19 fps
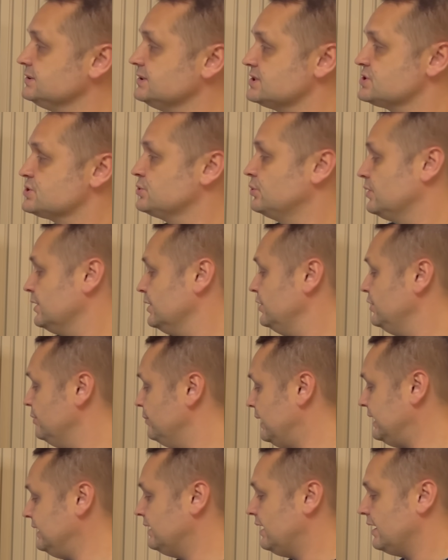the store, you
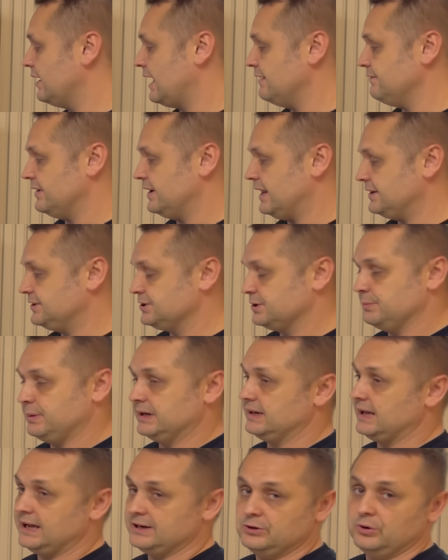might not have an enter
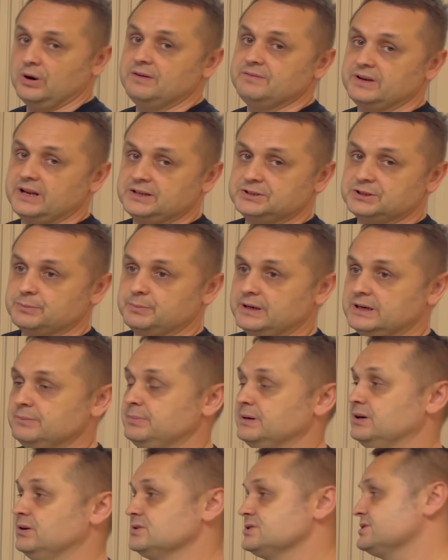button. I don't have an enter button,
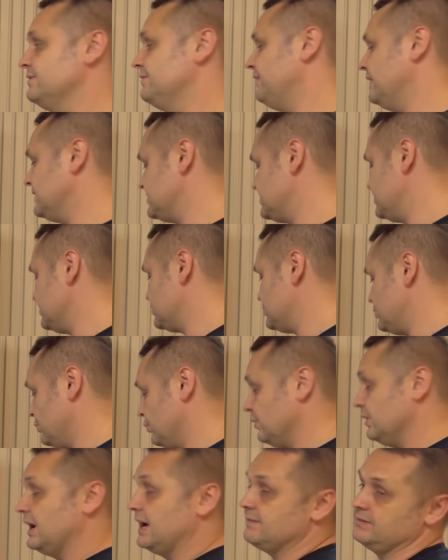but on some Fire Sticks, you
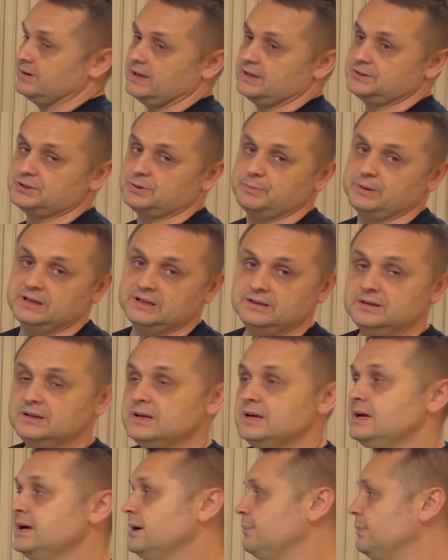will have an enter button.
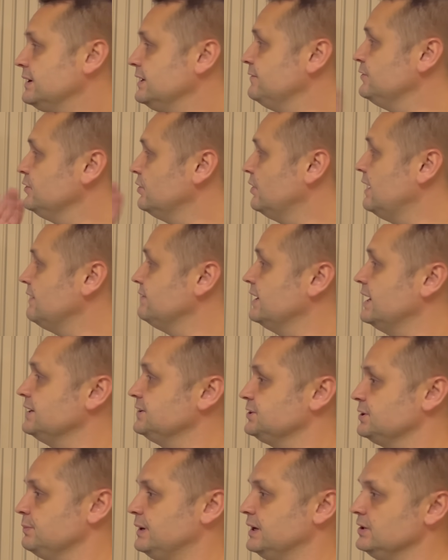But if you don't have an
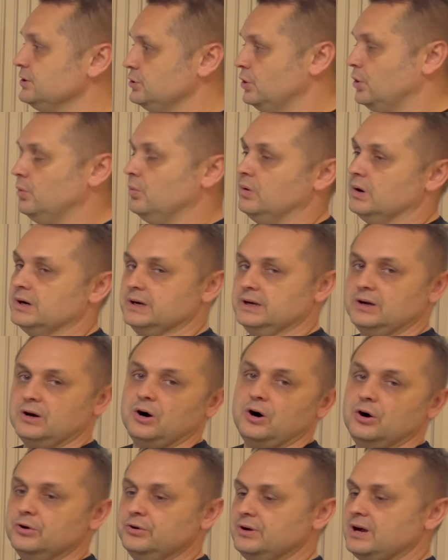enter button, don't worry.
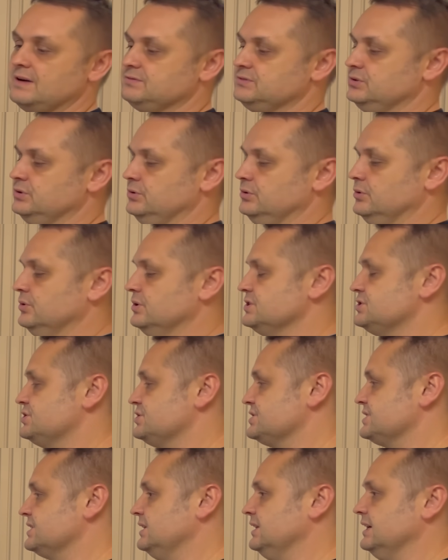All you have to do is
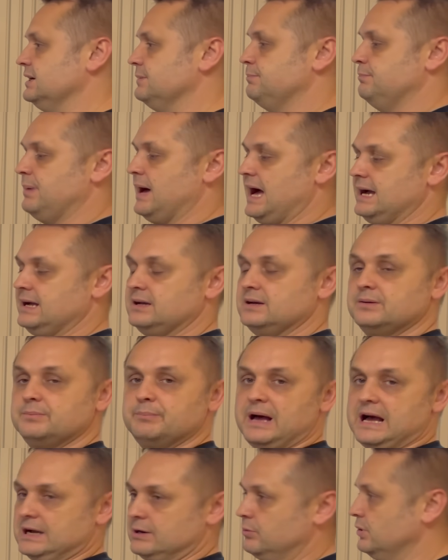just click
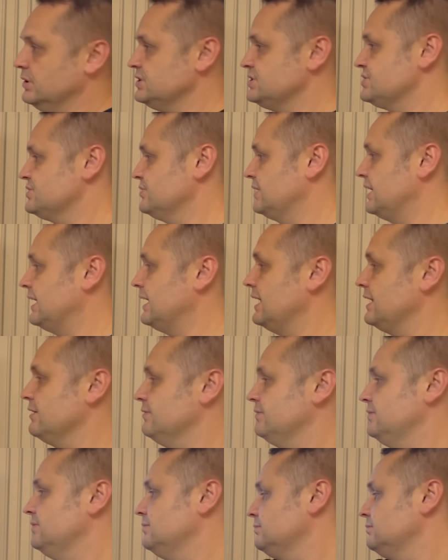backwards to get out of